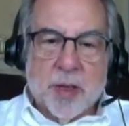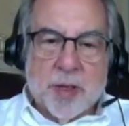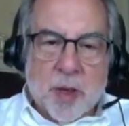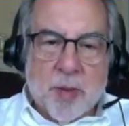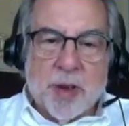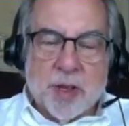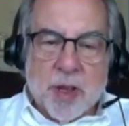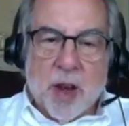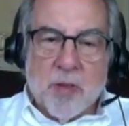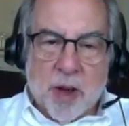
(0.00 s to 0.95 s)
Somebody's
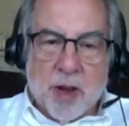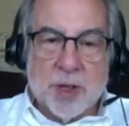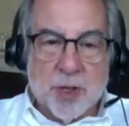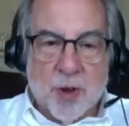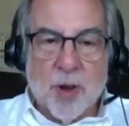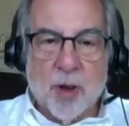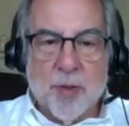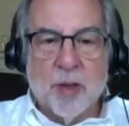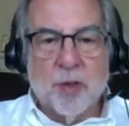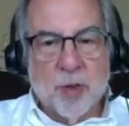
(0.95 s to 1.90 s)
got to write a song
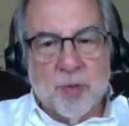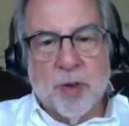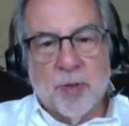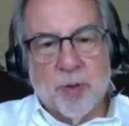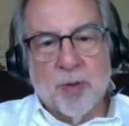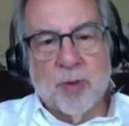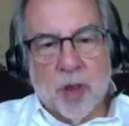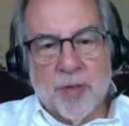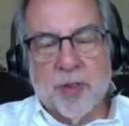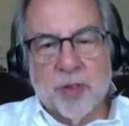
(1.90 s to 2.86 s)
about two people who
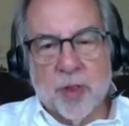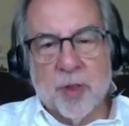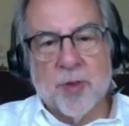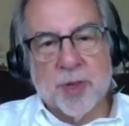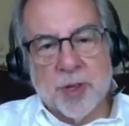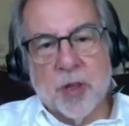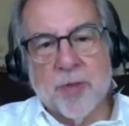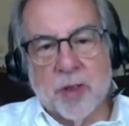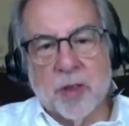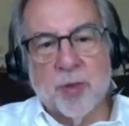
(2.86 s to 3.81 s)
love each other for
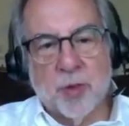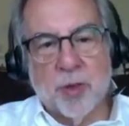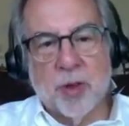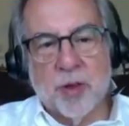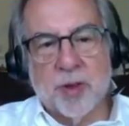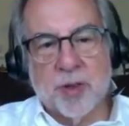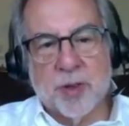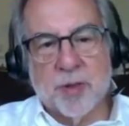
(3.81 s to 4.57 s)
72 years.